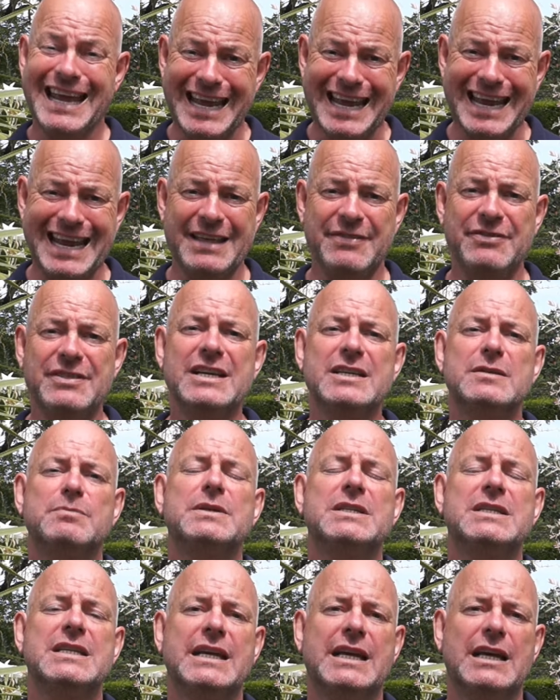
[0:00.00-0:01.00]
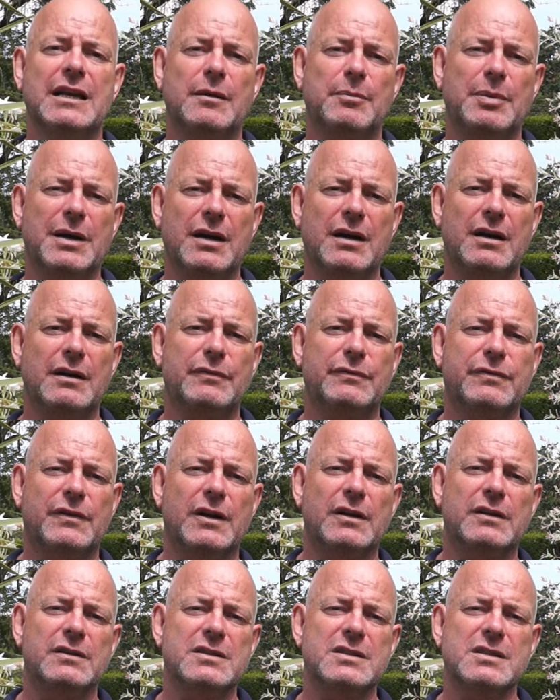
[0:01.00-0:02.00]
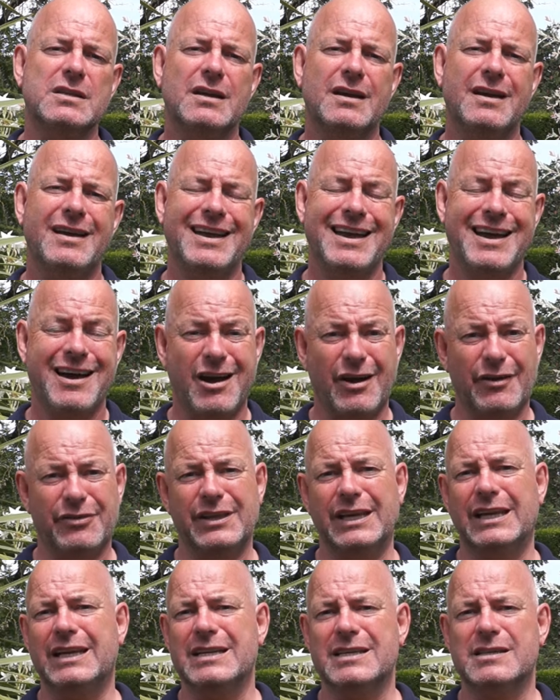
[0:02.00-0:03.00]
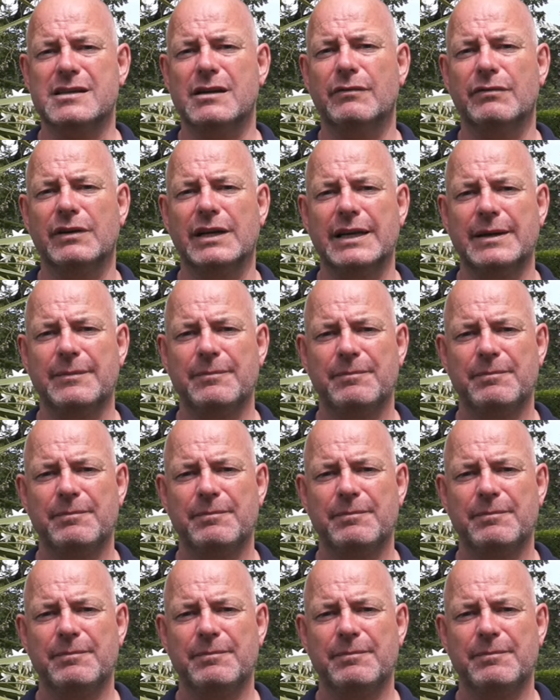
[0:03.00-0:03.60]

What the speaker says: in this particular part of France. I think it's lovely.